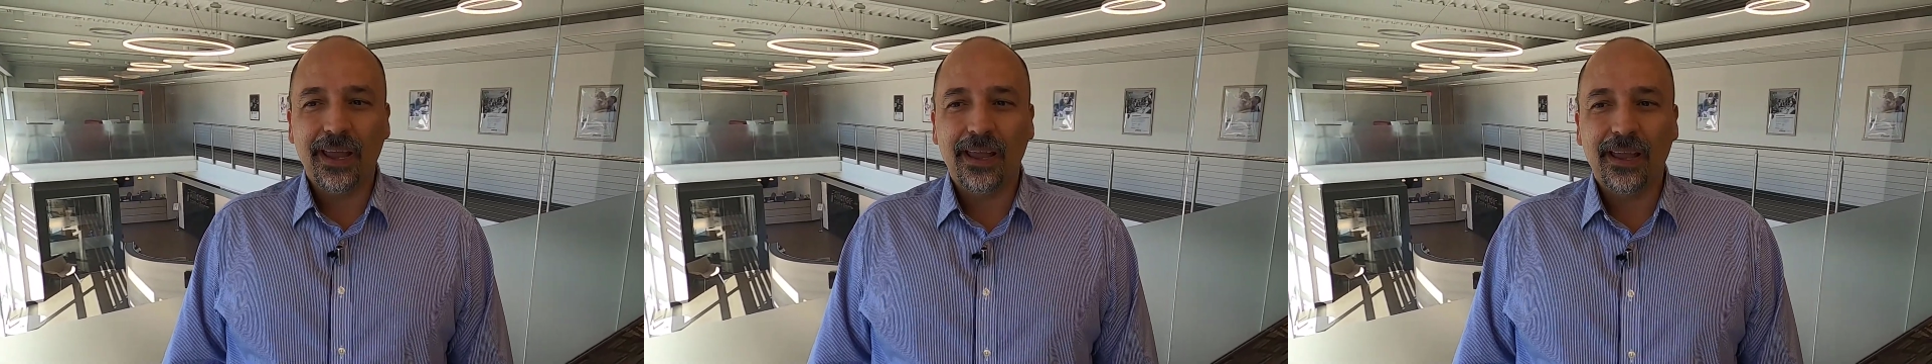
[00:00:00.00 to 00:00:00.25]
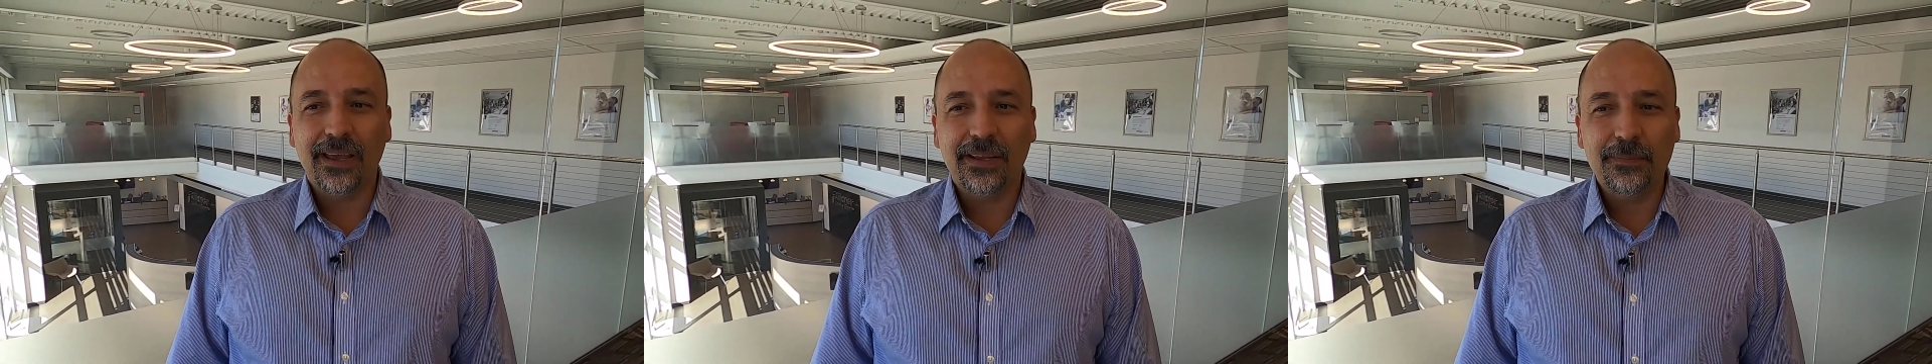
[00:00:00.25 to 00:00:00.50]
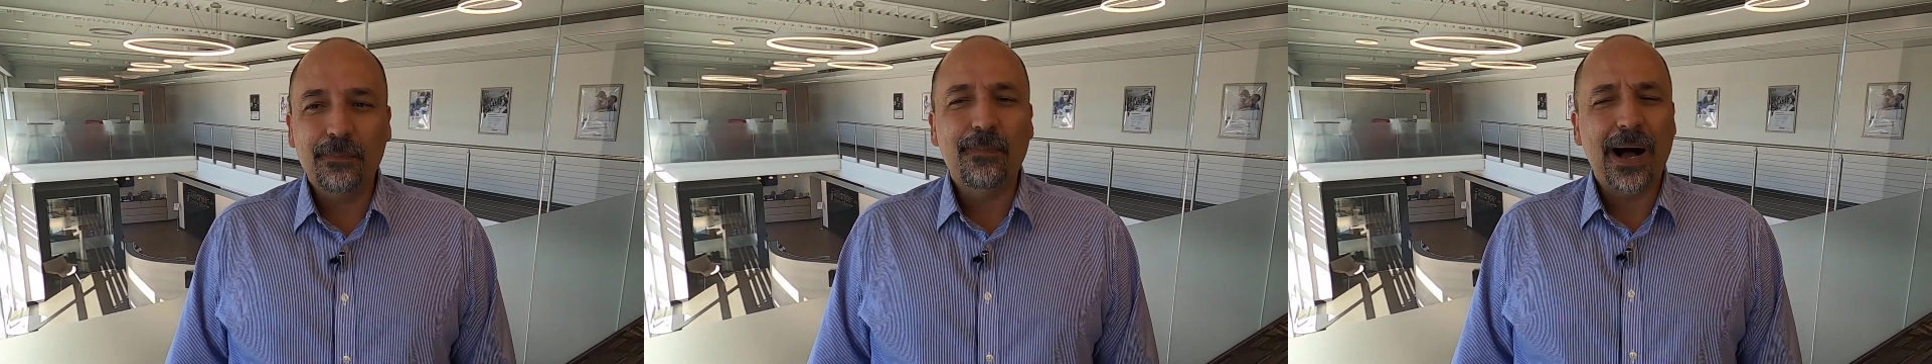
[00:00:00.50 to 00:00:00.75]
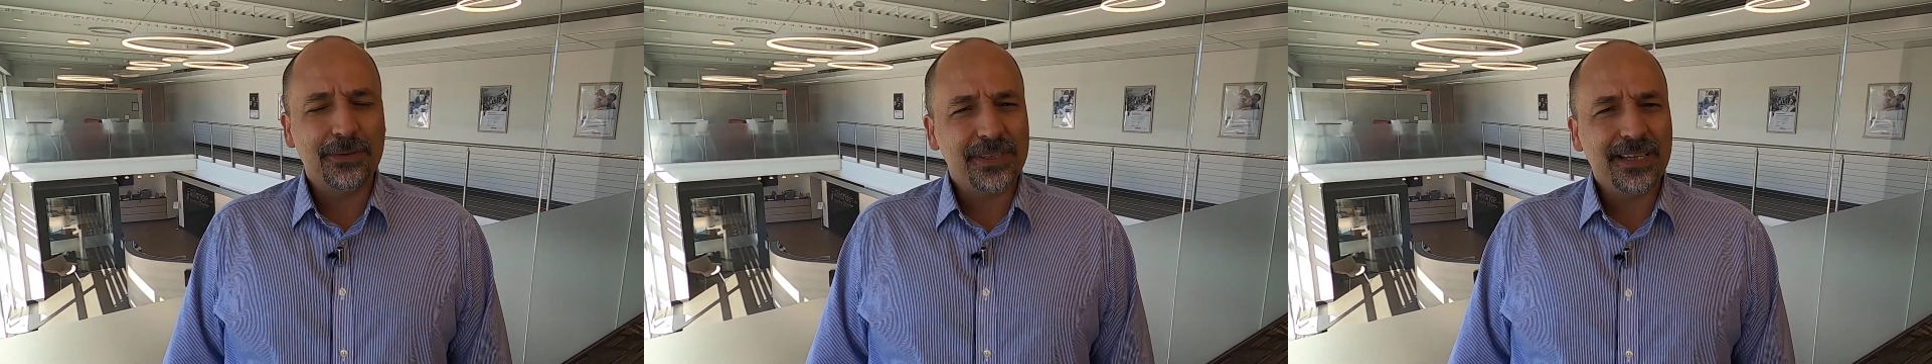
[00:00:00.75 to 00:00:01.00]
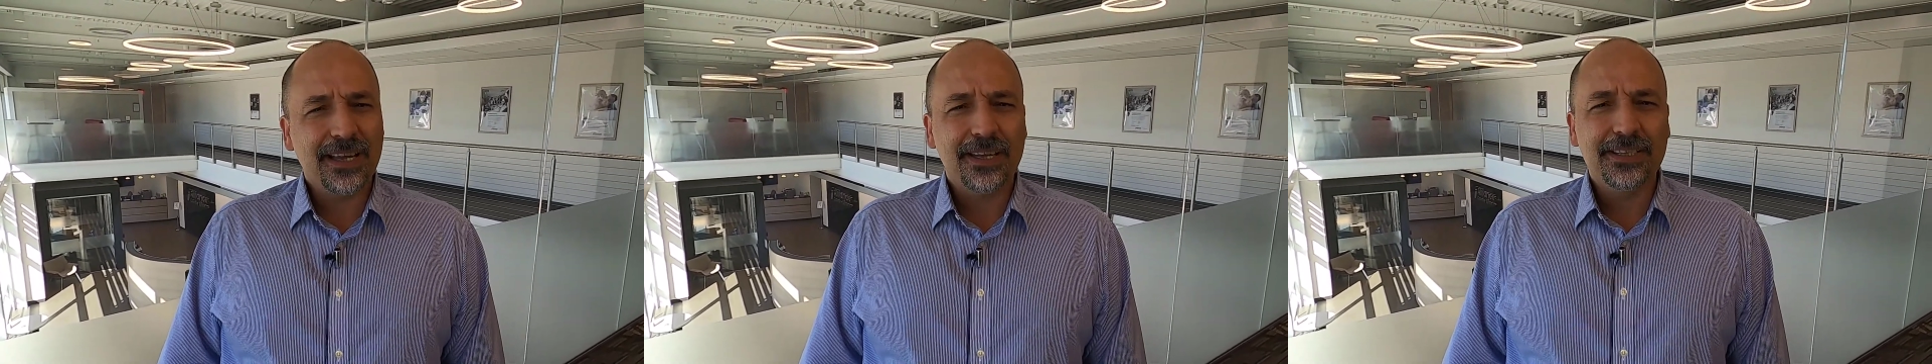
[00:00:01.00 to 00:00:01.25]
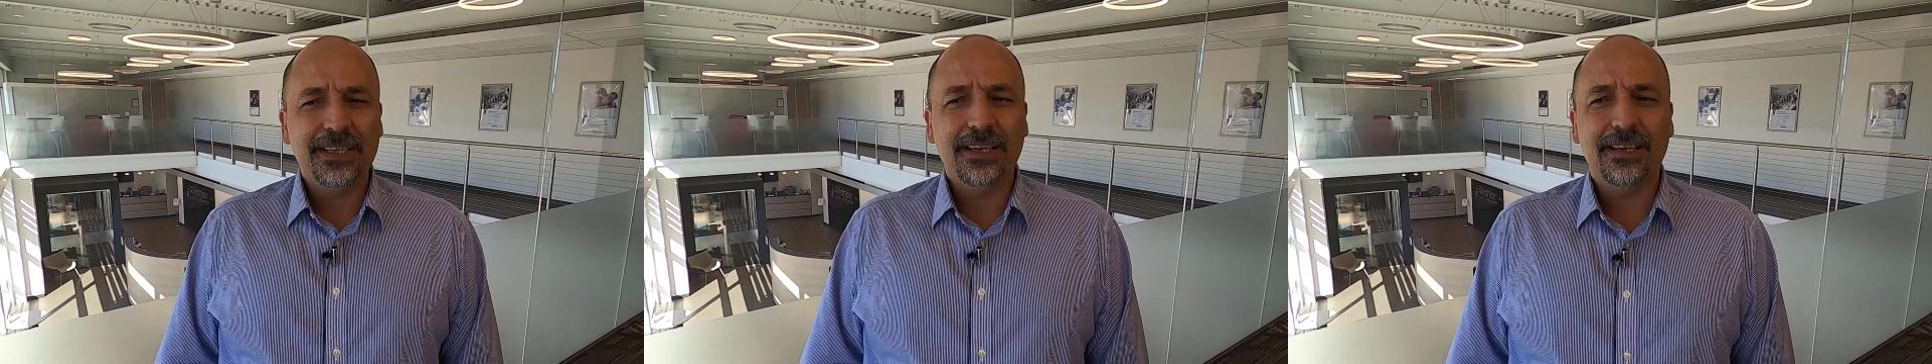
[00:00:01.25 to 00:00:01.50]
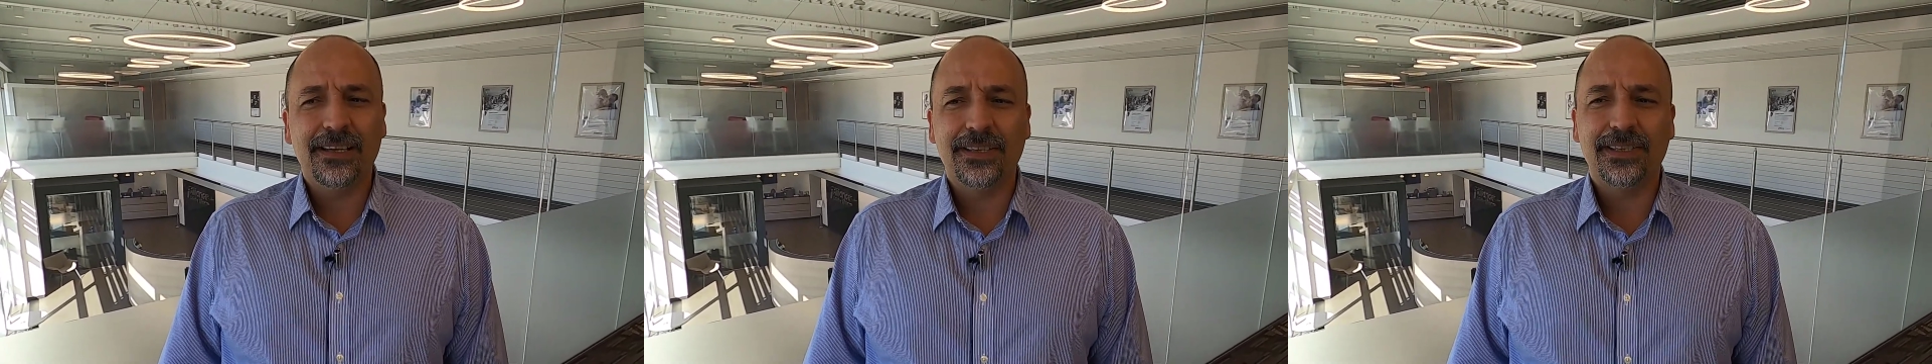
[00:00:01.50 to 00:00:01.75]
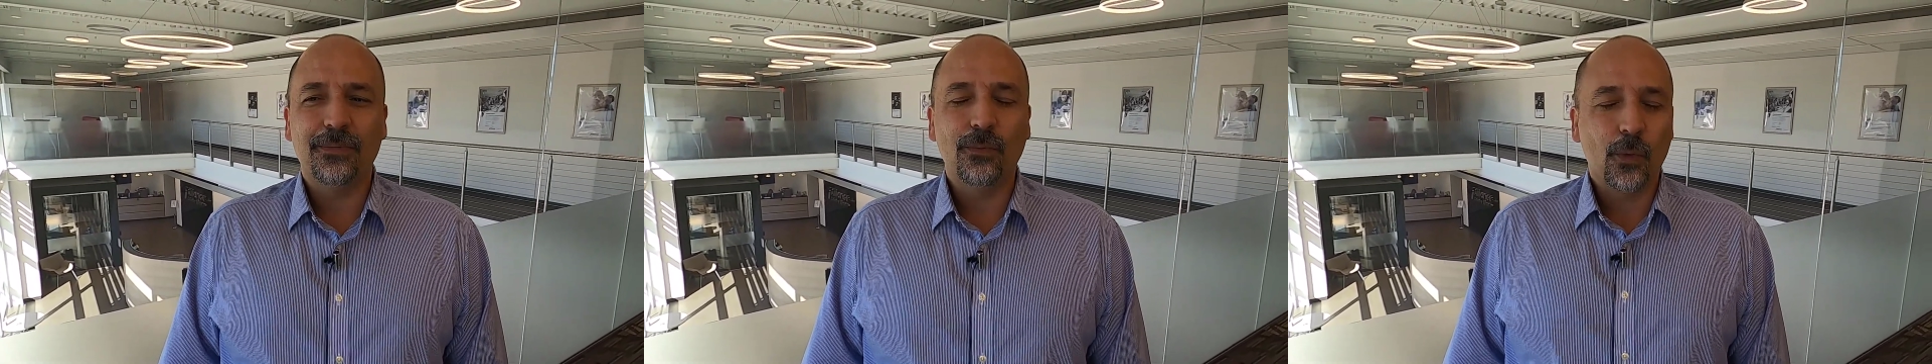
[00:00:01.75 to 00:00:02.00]
and bouncing
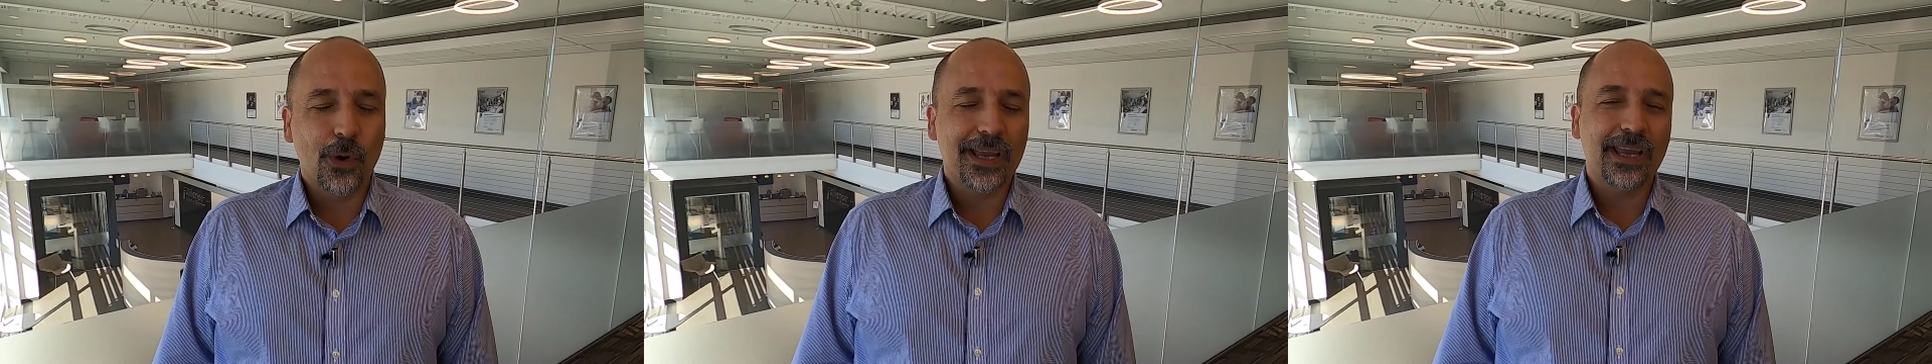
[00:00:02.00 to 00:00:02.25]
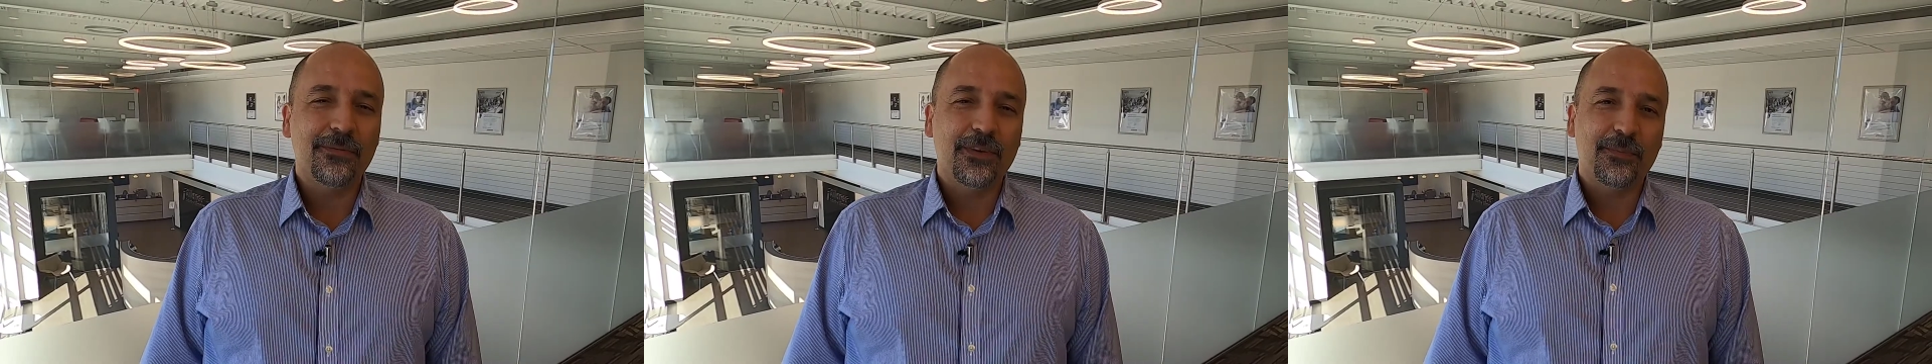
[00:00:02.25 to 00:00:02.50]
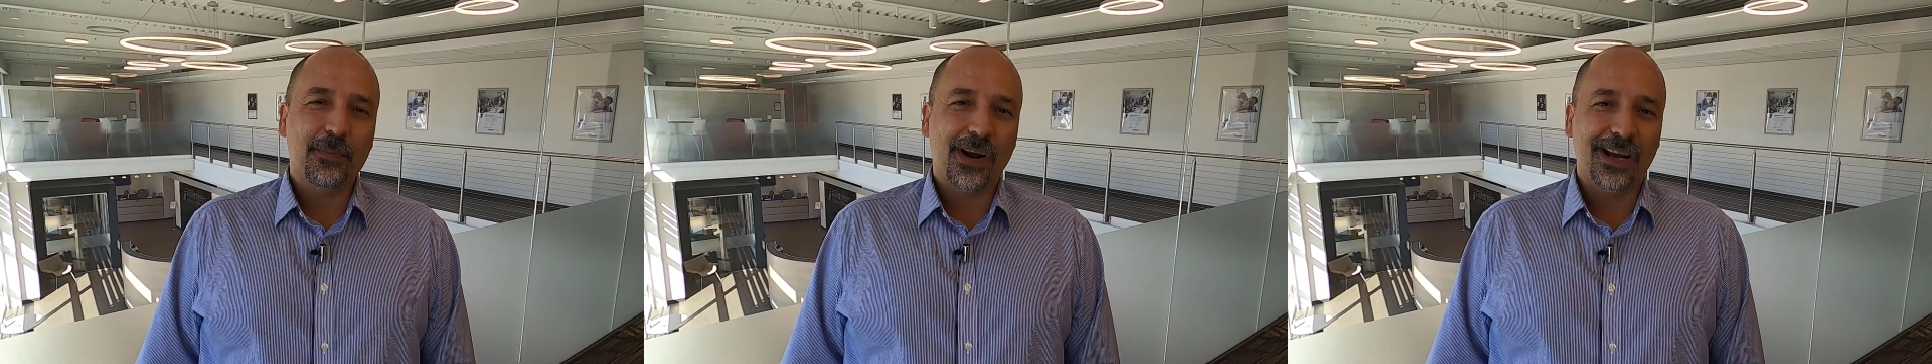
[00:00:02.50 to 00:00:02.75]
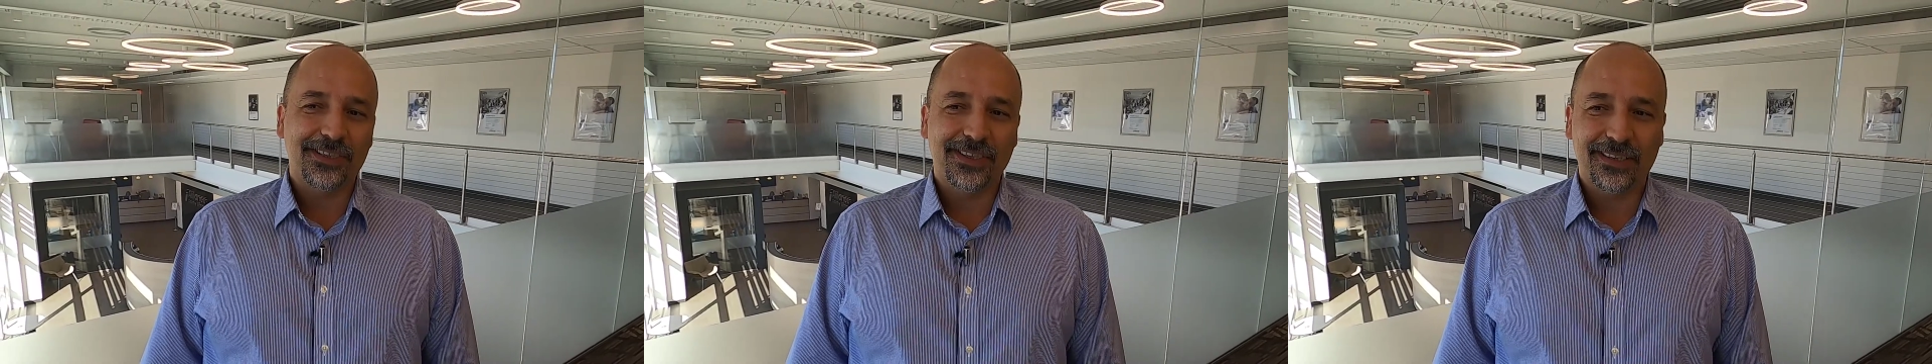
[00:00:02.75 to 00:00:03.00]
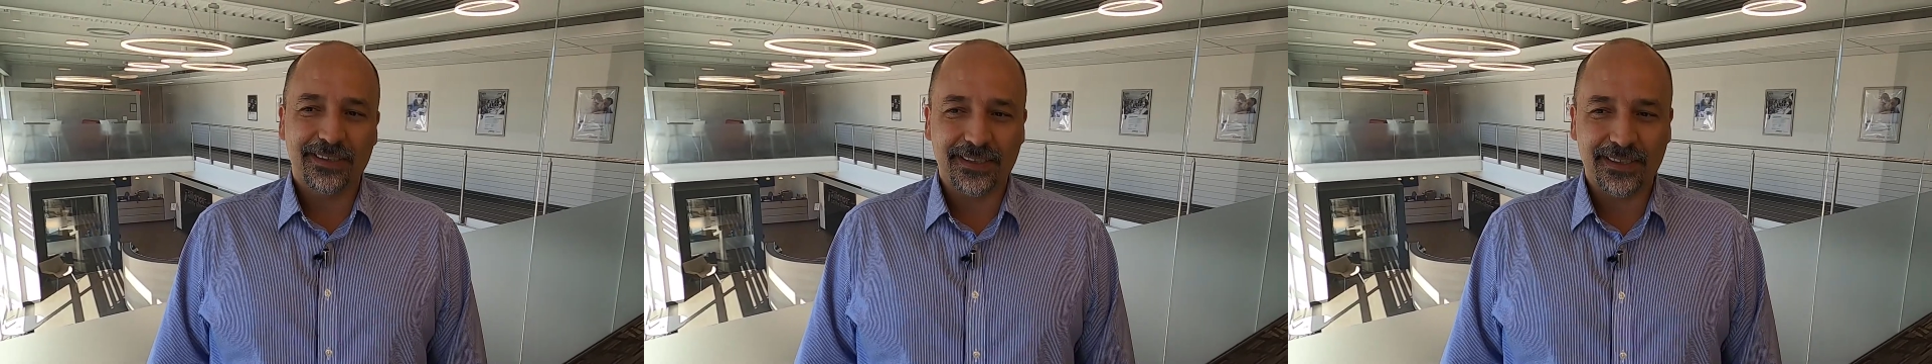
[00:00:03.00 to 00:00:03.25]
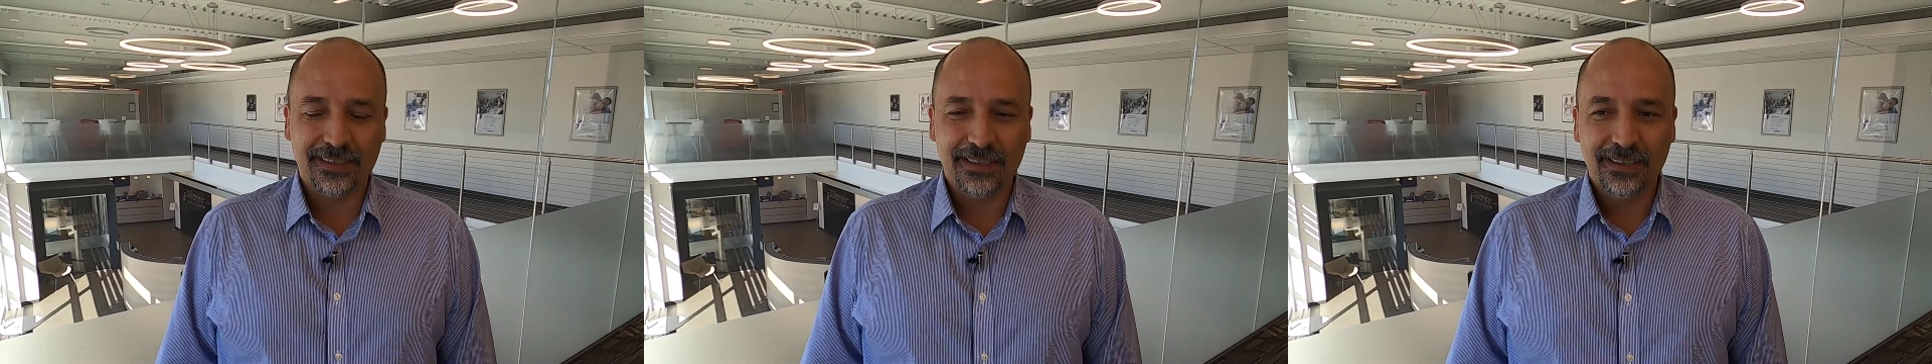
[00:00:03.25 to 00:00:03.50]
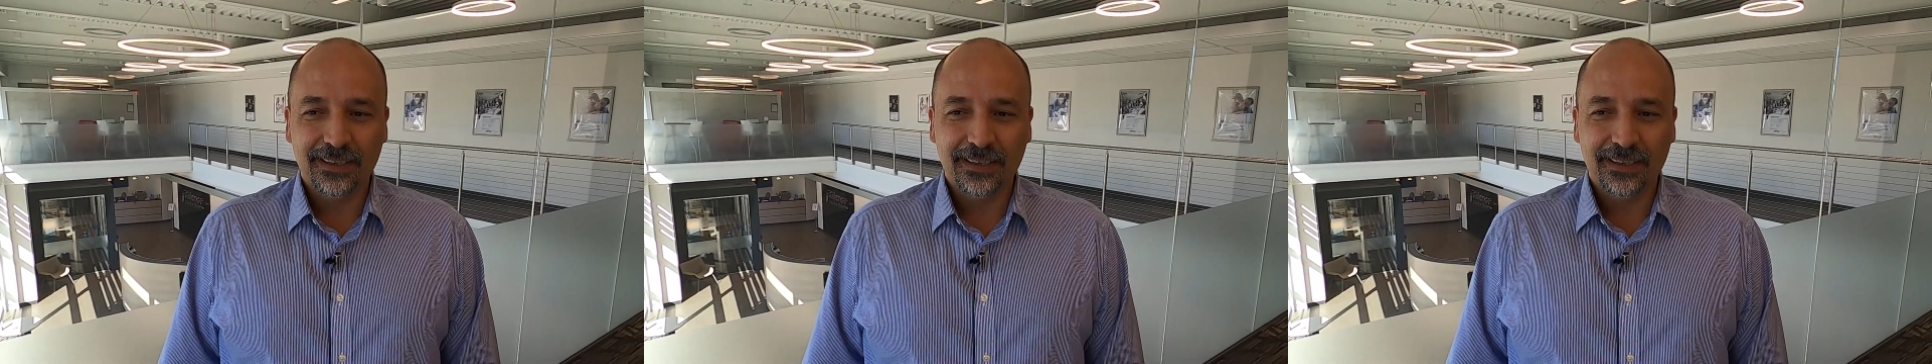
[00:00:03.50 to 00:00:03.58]
ideas and working with projects.